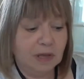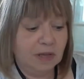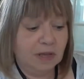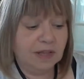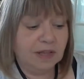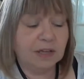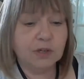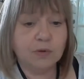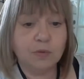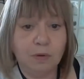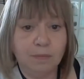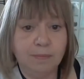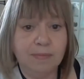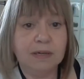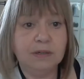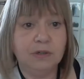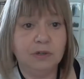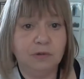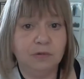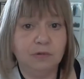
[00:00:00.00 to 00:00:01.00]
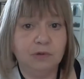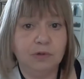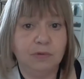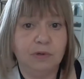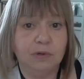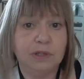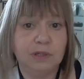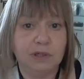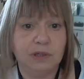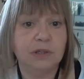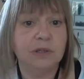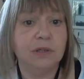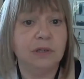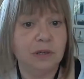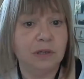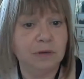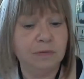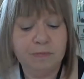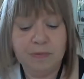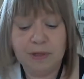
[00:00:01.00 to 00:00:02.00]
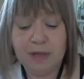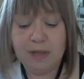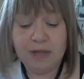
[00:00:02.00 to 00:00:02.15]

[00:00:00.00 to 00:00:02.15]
That's what men do to us, you know,